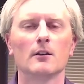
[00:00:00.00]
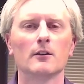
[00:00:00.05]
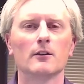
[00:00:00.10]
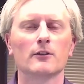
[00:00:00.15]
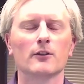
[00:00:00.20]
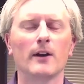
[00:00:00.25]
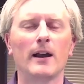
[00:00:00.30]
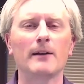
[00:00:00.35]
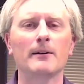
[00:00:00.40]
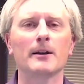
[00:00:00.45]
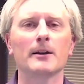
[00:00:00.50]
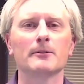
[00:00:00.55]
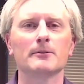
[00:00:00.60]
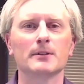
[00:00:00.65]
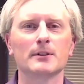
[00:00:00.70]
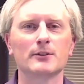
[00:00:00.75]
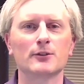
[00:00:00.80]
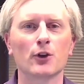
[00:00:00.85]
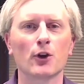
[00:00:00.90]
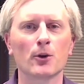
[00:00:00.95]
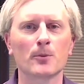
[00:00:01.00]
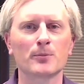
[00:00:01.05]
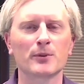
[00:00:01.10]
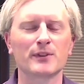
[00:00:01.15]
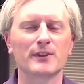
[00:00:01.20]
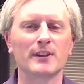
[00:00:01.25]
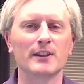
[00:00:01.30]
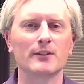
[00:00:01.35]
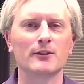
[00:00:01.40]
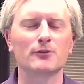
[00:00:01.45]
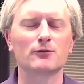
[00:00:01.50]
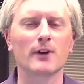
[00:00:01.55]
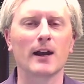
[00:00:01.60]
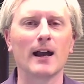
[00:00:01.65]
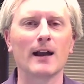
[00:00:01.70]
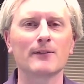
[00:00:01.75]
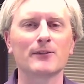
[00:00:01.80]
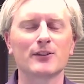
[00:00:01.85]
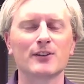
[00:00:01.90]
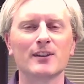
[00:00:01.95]
So how I would interpret these
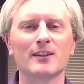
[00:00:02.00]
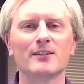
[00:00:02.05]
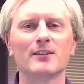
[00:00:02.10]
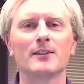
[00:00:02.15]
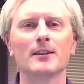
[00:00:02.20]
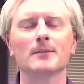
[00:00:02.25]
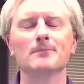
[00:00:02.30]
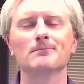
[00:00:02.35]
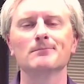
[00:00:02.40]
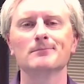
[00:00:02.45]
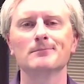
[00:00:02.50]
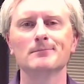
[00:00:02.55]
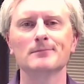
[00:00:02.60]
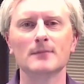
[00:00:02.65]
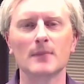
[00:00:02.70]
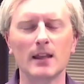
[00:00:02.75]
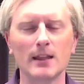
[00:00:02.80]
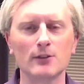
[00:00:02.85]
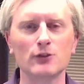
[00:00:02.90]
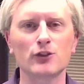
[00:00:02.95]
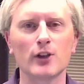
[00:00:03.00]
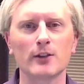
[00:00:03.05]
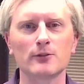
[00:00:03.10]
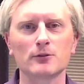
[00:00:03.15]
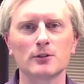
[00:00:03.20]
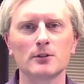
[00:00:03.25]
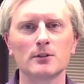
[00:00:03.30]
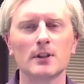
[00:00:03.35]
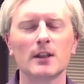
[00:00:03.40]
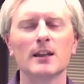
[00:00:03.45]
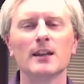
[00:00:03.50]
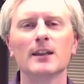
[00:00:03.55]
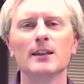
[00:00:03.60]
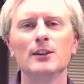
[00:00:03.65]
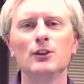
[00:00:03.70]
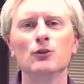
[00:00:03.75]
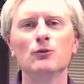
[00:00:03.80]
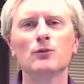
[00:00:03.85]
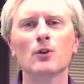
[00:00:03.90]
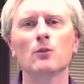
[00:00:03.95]
graphs is that, in general,
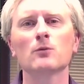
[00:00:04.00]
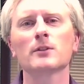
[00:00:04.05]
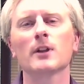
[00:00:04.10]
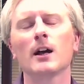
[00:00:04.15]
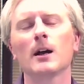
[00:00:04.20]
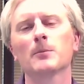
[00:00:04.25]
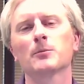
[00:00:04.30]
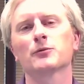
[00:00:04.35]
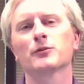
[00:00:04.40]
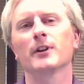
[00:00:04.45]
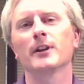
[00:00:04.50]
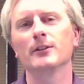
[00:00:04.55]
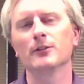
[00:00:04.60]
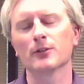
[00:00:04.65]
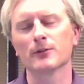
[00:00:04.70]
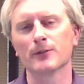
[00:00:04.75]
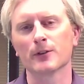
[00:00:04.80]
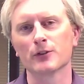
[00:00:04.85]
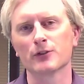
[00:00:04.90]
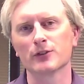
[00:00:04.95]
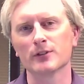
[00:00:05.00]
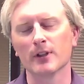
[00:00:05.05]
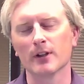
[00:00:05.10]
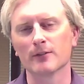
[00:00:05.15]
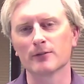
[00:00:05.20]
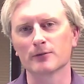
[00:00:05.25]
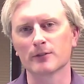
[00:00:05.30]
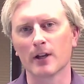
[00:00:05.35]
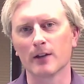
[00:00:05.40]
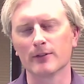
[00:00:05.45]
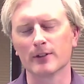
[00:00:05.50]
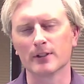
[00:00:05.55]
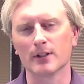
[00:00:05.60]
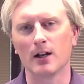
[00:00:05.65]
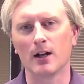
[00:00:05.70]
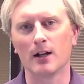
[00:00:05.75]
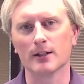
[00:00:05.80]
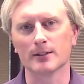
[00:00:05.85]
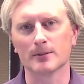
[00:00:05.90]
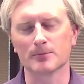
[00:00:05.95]
you don't upgrade your version of Revit
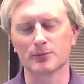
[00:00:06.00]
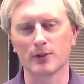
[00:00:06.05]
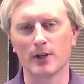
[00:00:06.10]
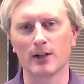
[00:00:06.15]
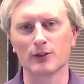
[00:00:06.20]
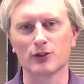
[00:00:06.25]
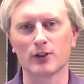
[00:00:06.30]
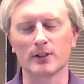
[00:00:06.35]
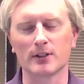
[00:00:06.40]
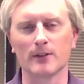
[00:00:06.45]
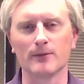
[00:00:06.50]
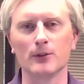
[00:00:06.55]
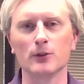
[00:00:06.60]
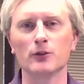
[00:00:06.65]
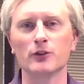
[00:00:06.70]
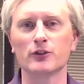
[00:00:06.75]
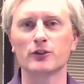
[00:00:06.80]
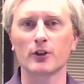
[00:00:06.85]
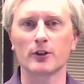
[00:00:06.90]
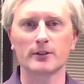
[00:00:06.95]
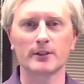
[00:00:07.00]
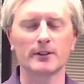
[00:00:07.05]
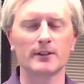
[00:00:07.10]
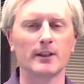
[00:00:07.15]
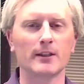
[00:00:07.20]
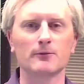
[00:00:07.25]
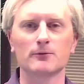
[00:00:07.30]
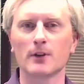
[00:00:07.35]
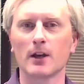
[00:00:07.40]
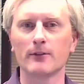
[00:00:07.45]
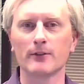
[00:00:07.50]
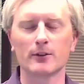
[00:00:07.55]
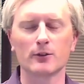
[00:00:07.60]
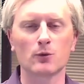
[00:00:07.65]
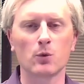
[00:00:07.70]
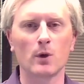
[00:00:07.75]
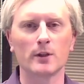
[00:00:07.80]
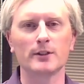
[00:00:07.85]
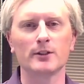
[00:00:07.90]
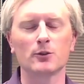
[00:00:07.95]
on a project. If you start it in Revit
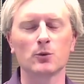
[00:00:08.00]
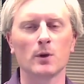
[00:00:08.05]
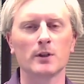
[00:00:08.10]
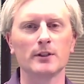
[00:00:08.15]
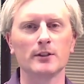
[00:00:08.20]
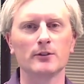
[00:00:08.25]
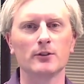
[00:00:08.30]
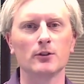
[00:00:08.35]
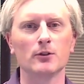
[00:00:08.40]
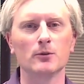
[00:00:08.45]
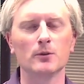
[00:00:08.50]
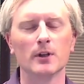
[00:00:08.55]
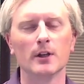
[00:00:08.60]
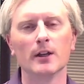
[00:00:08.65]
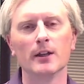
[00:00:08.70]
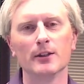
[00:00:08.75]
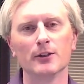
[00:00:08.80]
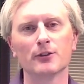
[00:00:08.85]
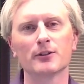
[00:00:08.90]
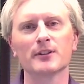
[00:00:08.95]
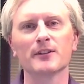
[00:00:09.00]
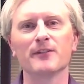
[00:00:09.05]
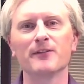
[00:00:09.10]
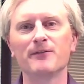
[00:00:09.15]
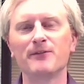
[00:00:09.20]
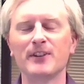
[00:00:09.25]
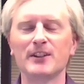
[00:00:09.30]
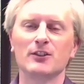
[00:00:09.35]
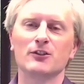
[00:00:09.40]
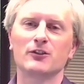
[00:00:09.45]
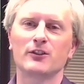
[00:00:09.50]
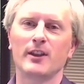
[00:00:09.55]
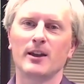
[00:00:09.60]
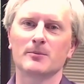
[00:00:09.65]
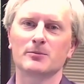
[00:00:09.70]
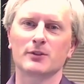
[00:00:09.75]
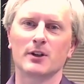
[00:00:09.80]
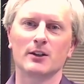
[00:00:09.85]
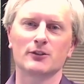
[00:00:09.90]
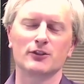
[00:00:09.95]
2022, you're going to finish
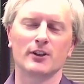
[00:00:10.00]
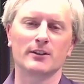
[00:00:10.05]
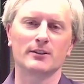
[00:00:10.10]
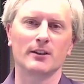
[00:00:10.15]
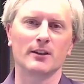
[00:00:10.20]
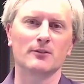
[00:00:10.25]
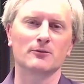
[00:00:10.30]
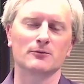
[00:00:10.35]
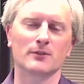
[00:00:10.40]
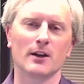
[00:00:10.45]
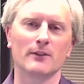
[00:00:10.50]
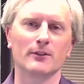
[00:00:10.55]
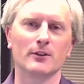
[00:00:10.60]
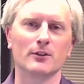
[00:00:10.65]
that project in Revit